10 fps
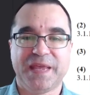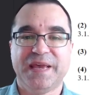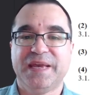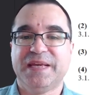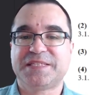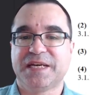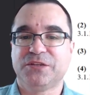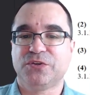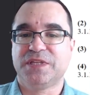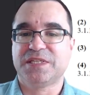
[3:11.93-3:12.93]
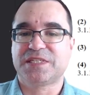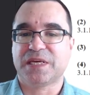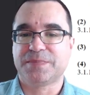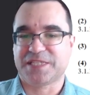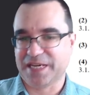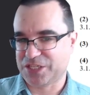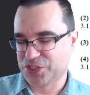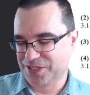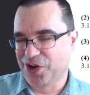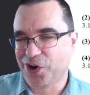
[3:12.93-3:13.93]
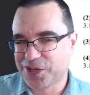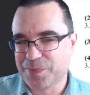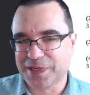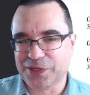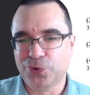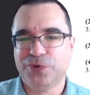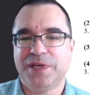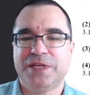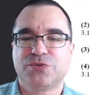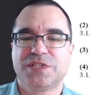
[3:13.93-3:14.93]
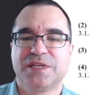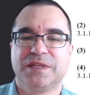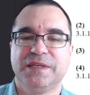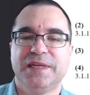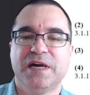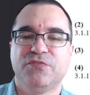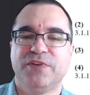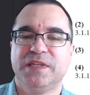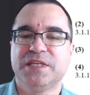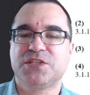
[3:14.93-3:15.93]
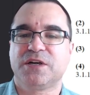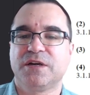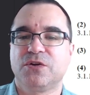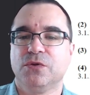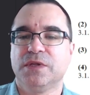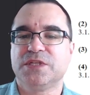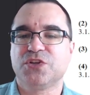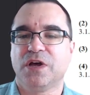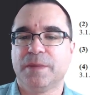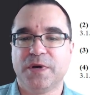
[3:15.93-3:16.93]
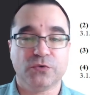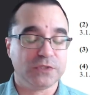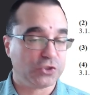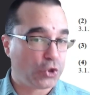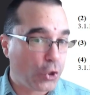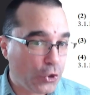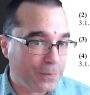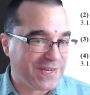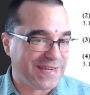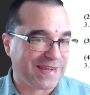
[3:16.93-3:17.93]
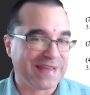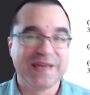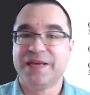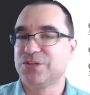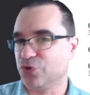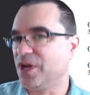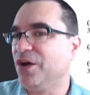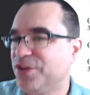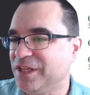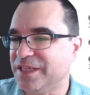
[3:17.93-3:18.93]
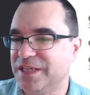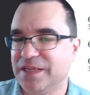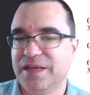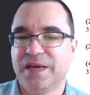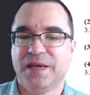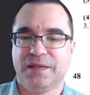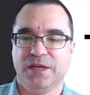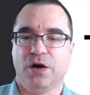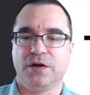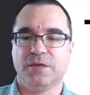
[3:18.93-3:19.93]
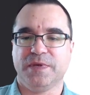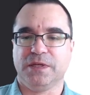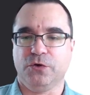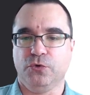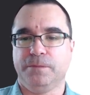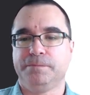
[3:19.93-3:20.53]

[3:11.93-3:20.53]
It's under this subsection, occupant load, interestingly enough, and this article is all about determining, so calculating, the occupant load.